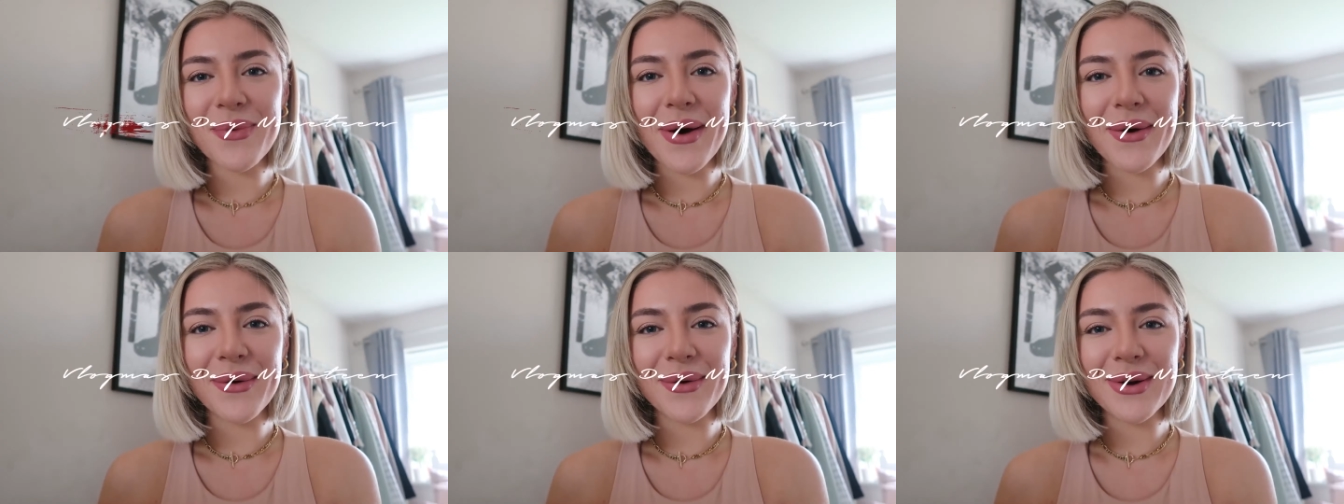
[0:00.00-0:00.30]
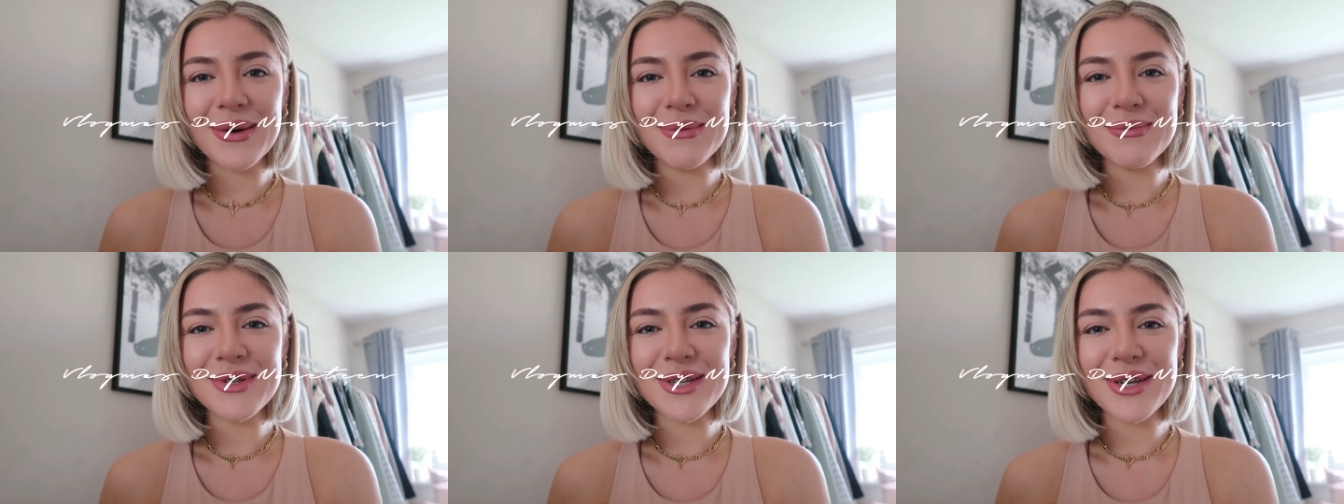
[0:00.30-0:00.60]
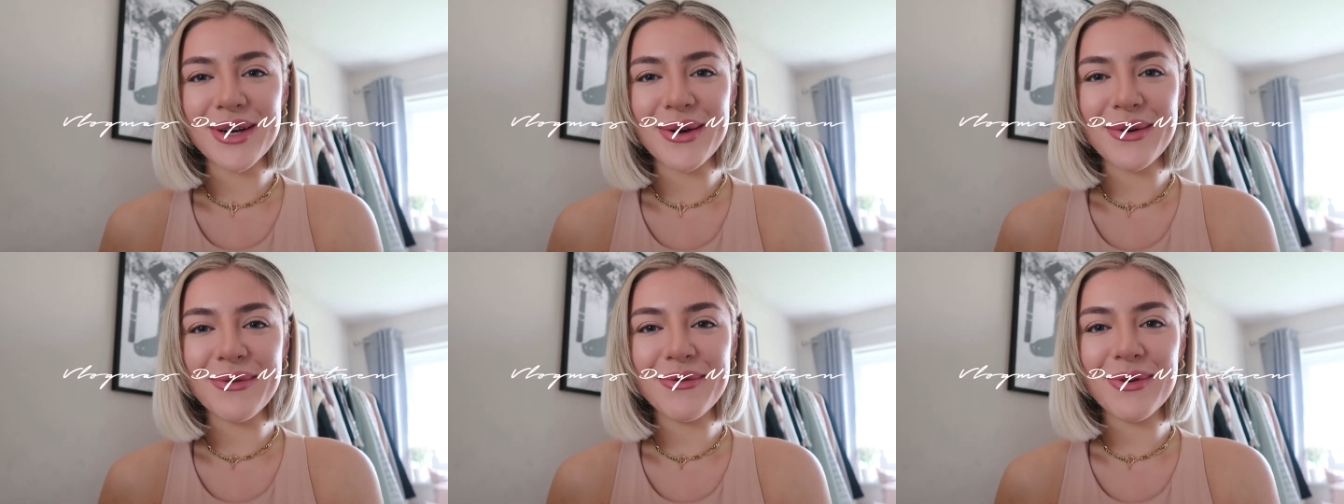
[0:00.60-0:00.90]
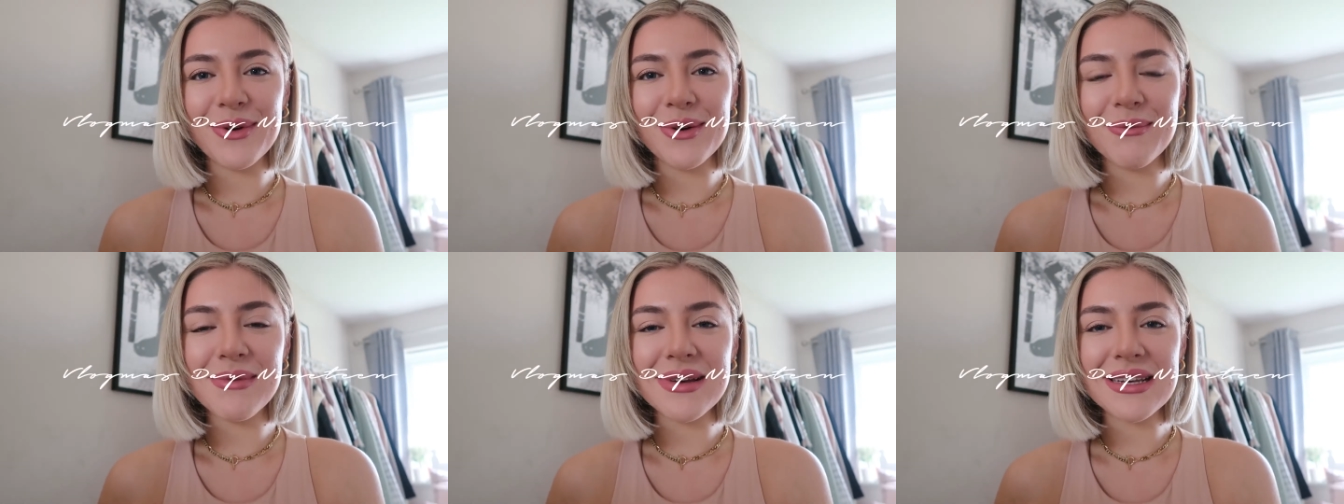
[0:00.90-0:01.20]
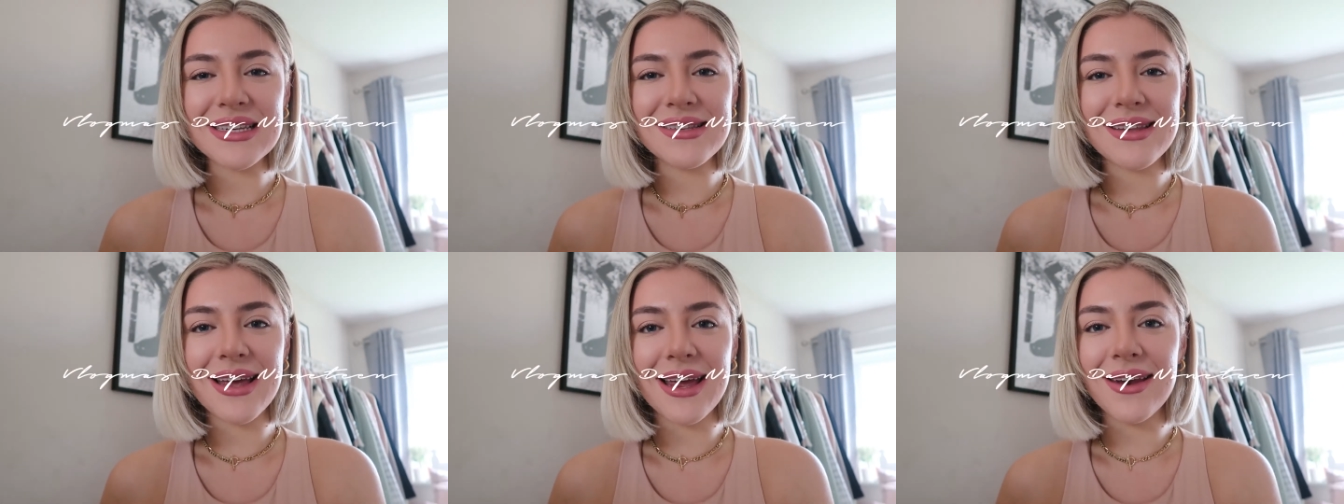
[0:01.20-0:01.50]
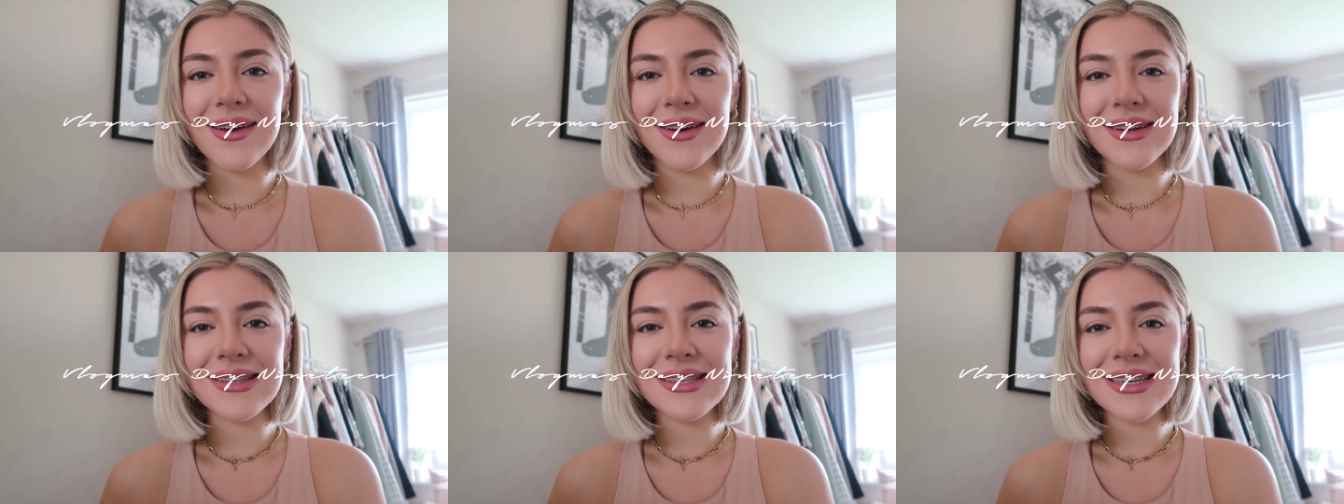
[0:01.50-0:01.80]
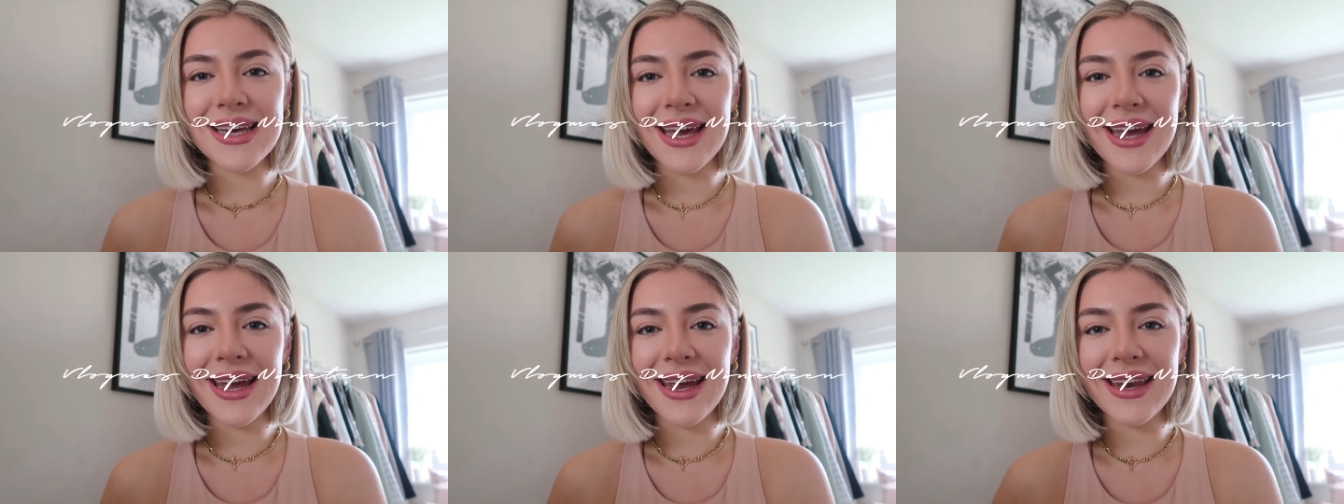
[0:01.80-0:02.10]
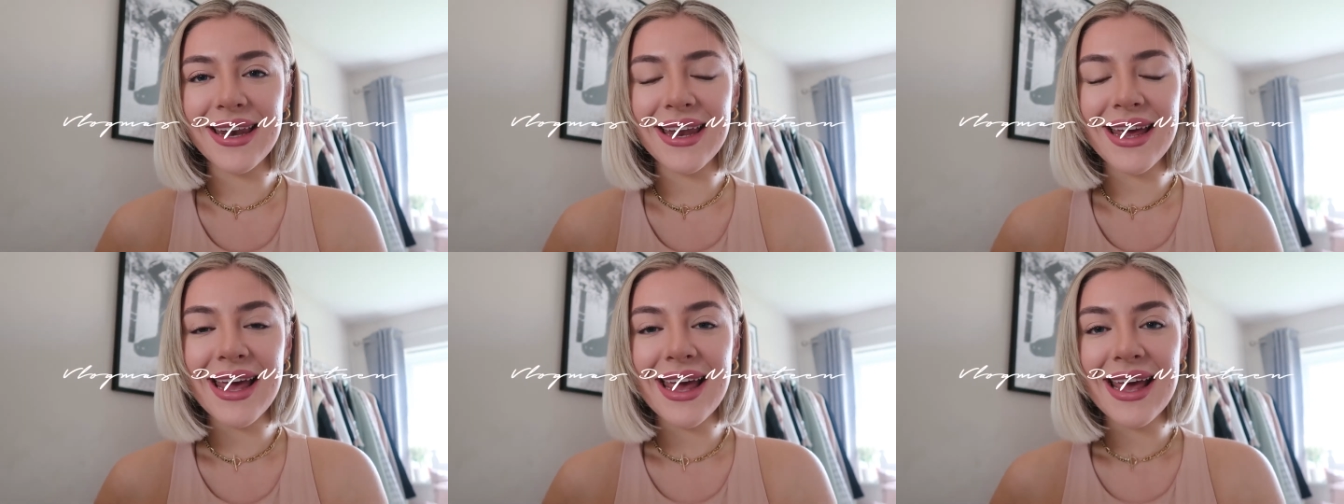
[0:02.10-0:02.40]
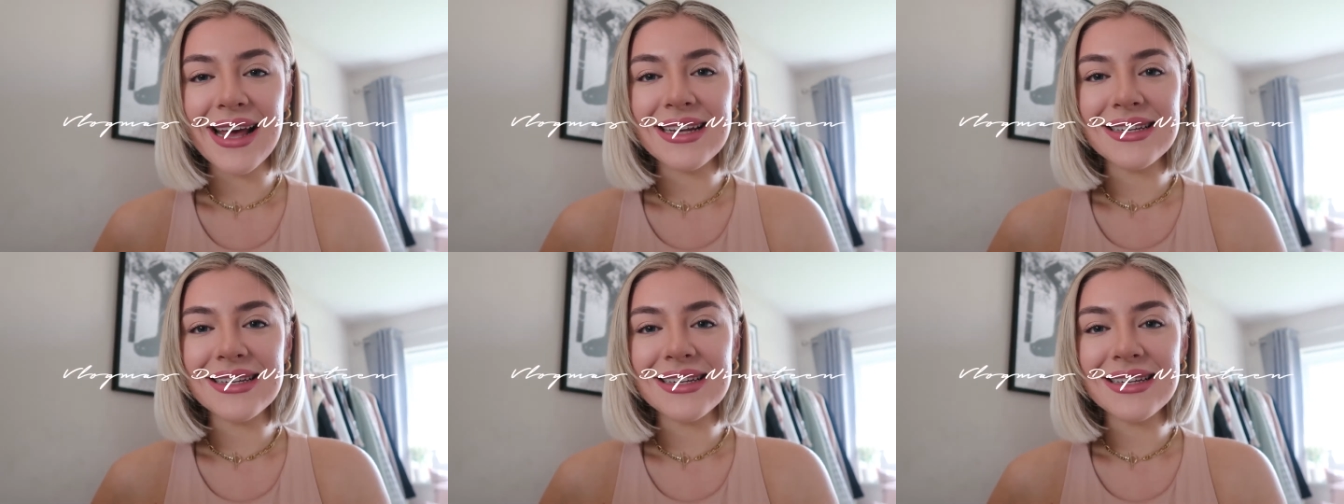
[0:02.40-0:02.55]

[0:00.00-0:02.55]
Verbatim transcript: welcome to Vlogmas day 19.